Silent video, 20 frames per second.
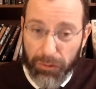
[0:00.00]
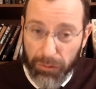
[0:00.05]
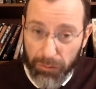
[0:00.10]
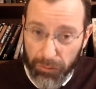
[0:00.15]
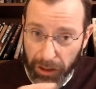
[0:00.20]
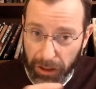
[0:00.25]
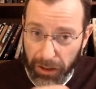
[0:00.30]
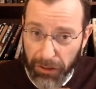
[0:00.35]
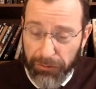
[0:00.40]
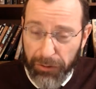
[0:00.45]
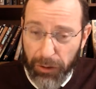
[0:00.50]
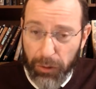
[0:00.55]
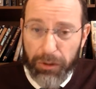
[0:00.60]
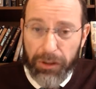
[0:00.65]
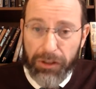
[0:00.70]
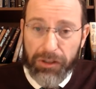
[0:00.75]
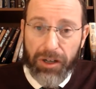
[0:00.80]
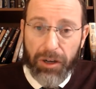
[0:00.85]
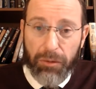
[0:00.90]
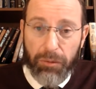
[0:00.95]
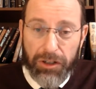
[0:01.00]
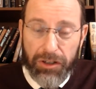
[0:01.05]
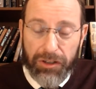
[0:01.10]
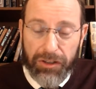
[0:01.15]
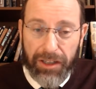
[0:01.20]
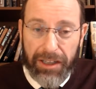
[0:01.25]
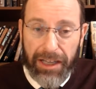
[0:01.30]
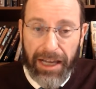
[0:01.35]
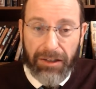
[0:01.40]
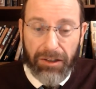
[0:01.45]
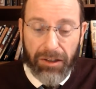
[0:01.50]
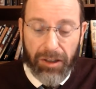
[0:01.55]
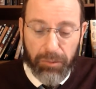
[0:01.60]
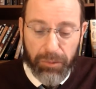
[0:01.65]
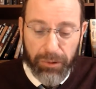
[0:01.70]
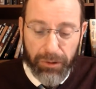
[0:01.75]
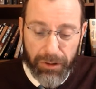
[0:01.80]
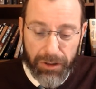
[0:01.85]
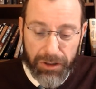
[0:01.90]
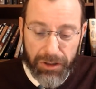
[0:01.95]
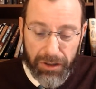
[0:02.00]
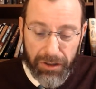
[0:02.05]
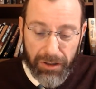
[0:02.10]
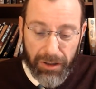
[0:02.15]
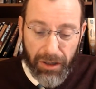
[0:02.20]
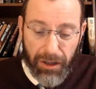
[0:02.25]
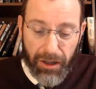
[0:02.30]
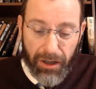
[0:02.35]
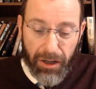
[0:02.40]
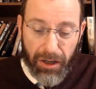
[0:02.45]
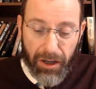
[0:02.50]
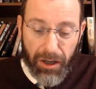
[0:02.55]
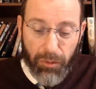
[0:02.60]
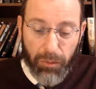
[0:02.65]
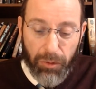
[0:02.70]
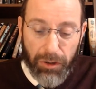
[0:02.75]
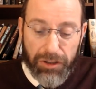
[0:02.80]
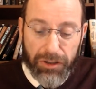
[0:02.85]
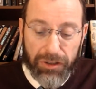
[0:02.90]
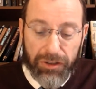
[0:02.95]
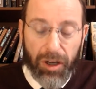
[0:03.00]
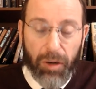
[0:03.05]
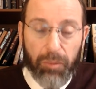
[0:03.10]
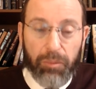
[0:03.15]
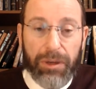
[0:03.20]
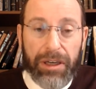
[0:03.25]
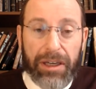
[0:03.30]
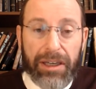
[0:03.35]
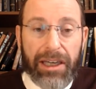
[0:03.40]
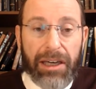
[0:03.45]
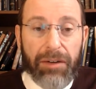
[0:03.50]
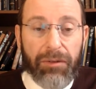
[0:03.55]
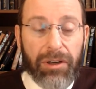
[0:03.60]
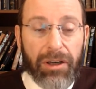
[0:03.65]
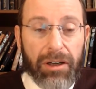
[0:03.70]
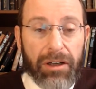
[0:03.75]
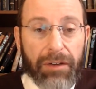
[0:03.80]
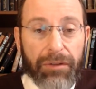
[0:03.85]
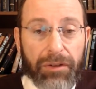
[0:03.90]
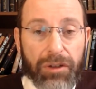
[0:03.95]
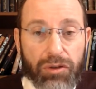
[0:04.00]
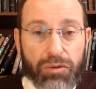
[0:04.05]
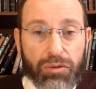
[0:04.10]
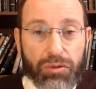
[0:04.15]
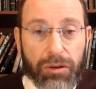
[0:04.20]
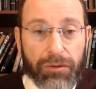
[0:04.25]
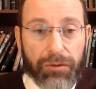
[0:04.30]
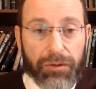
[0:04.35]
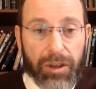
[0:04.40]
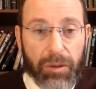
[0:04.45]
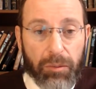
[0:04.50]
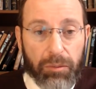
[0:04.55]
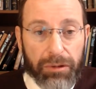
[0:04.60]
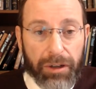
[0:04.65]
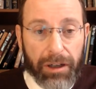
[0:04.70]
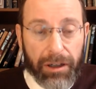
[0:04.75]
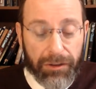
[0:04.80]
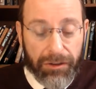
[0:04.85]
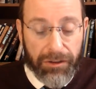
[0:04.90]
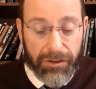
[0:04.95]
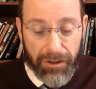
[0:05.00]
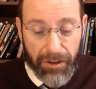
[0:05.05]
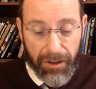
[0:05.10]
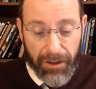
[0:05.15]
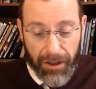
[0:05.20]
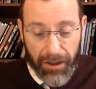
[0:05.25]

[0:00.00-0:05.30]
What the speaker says: going to focus on, which is at the end of the portion, which is not being given enough straw for the bricks.